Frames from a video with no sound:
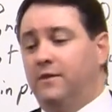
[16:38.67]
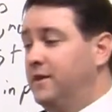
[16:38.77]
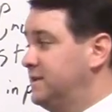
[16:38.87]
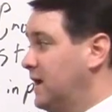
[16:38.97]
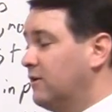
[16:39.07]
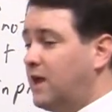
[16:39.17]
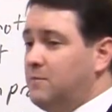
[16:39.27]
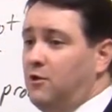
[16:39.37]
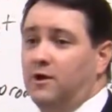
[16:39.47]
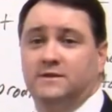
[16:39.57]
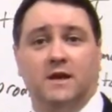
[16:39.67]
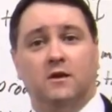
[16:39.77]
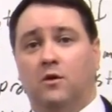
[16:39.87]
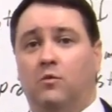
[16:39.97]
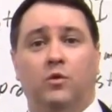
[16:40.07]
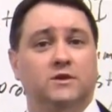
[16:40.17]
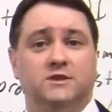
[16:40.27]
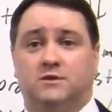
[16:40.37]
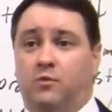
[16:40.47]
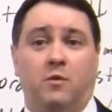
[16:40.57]
And then Dell came along and said, "We'll
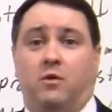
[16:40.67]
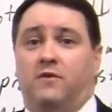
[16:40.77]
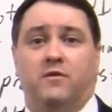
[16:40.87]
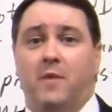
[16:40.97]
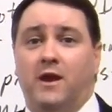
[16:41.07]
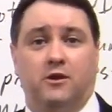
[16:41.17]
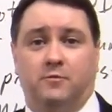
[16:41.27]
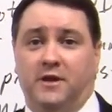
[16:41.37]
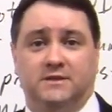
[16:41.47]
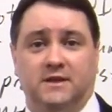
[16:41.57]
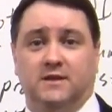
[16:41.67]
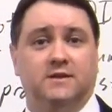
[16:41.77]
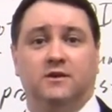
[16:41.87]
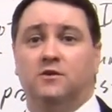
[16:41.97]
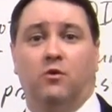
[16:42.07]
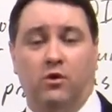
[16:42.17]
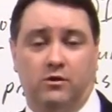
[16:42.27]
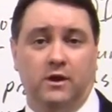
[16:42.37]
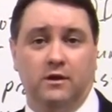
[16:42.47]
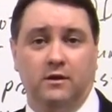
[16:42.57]
just we won't even make your PC until you
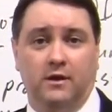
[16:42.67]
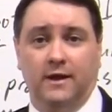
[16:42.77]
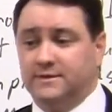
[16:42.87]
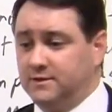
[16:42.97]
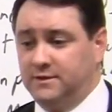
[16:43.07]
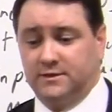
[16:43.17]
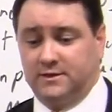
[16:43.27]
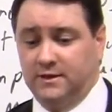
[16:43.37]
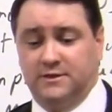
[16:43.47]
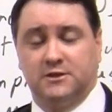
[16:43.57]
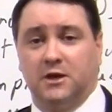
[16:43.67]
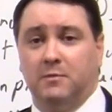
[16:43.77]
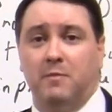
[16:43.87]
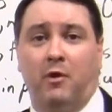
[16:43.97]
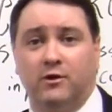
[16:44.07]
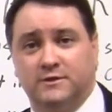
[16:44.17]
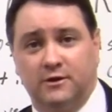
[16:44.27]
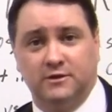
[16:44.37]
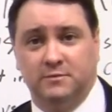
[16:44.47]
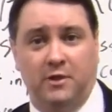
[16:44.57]
order it. It's just it's just going to be parts
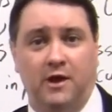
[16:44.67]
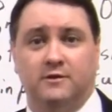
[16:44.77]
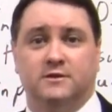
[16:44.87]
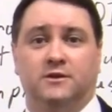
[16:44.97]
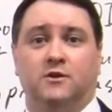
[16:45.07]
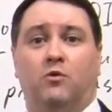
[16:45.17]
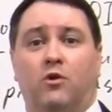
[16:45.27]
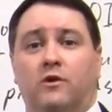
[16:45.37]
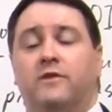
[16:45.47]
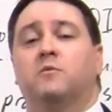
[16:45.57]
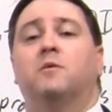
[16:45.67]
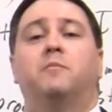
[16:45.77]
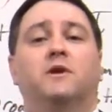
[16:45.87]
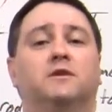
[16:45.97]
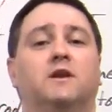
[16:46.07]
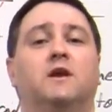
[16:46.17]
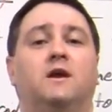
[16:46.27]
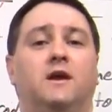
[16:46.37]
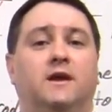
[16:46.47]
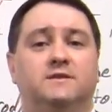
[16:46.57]
at our suppliers until you order it. Then we'll build it
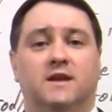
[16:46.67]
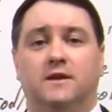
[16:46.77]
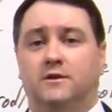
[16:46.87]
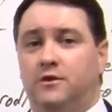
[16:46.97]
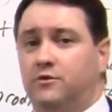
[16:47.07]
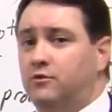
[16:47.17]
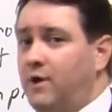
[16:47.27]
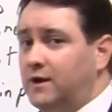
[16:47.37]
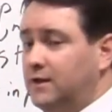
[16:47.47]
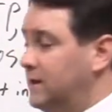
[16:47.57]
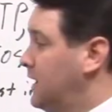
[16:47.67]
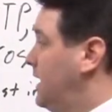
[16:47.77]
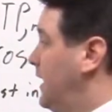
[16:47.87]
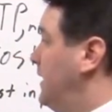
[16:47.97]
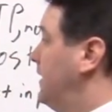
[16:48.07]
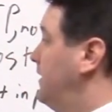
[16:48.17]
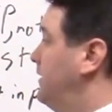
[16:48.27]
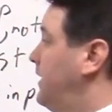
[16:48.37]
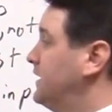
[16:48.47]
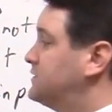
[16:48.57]
and send it to you directly." And
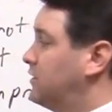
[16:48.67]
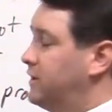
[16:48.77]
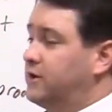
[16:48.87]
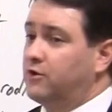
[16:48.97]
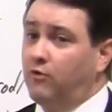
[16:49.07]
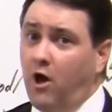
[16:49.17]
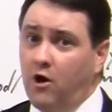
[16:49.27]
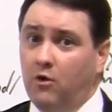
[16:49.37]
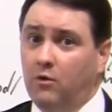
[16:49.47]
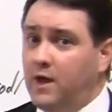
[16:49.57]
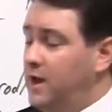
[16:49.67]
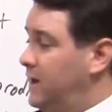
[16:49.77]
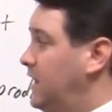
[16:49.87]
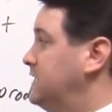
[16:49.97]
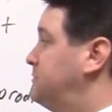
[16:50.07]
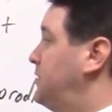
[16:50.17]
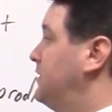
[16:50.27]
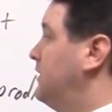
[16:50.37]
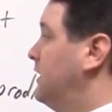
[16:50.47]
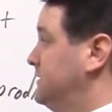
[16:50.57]
they started to grow, and
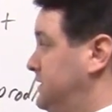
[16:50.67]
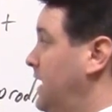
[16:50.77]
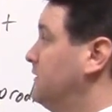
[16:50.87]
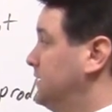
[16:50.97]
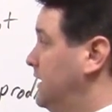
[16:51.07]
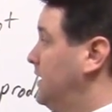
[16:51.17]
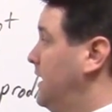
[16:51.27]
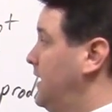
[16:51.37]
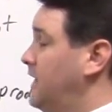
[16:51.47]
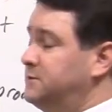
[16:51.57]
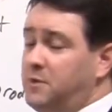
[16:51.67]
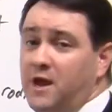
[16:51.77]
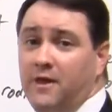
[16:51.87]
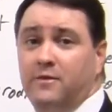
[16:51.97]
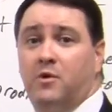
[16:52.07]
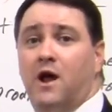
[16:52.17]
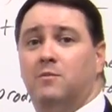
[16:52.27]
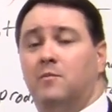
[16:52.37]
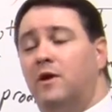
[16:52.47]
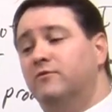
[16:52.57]
HP uh, Dell did, and HP had the
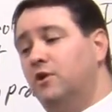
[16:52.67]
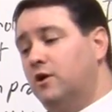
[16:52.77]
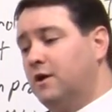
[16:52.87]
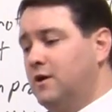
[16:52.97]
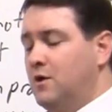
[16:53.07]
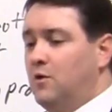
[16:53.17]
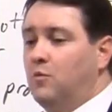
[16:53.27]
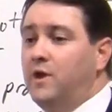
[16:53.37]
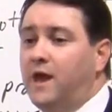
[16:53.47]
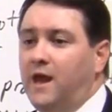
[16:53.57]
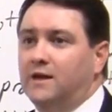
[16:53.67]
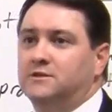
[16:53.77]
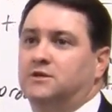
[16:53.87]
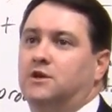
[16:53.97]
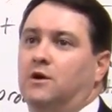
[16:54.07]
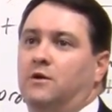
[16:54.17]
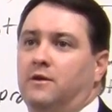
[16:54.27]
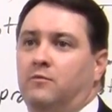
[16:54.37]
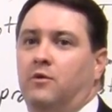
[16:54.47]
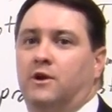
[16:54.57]
problem of, "Look, we can't just go.
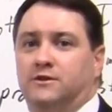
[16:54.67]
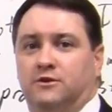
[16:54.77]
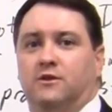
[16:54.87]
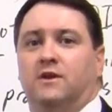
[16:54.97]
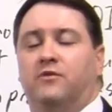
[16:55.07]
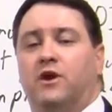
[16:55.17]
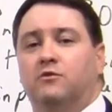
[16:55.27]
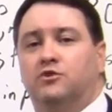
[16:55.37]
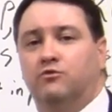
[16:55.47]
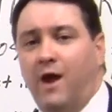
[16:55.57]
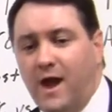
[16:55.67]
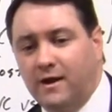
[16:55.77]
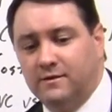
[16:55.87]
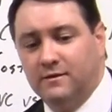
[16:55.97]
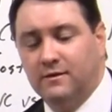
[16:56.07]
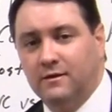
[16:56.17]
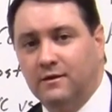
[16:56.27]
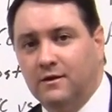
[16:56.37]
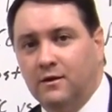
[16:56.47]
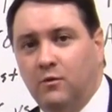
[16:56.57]
Uh, we're concerned that if we go direct,
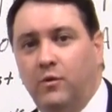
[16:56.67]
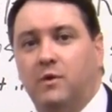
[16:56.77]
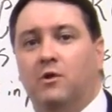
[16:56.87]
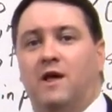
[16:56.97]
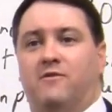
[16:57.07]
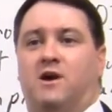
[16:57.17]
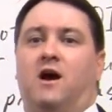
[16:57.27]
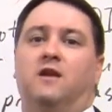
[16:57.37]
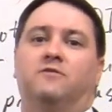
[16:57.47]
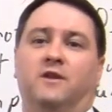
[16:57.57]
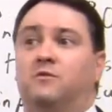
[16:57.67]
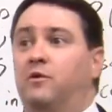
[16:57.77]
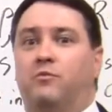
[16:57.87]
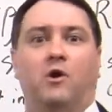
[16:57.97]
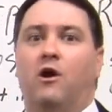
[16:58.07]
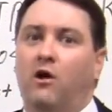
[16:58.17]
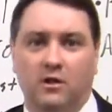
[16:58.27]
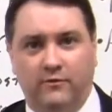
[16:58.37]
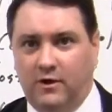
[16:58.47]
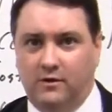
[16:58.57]
we will have a conflict with where
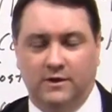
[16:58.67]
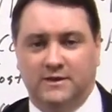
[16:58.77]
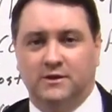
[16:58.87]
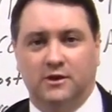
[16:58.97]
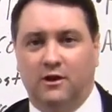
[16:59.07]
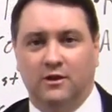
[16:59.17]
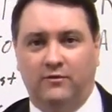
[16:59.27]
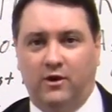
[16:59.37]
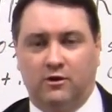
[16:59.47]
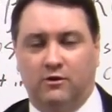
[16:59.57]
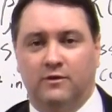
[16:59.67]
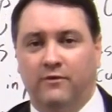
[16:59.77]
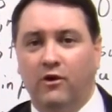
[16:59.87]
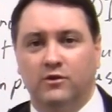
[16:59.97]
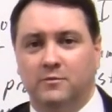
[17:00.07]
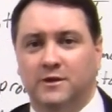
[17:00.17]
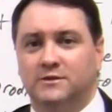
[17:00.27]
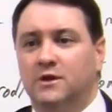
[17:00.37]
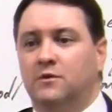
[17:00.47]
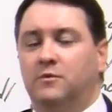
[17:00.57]
all of our, essentially all of our current volume
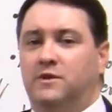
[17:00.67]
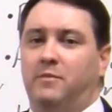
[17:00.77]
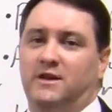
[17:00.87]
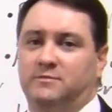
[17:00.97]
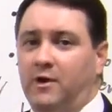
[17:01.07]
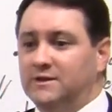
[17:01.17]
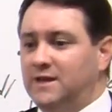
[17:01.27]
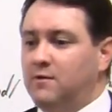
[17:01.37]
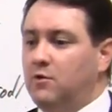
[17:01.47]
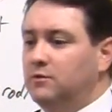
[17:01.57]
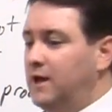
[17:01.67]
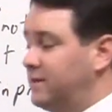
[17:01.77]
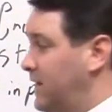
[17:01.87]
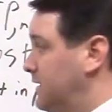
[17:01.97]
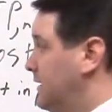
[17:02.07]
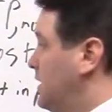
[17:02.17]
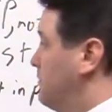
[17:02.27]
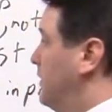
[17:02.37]
is with the Best Buys. They won't like that.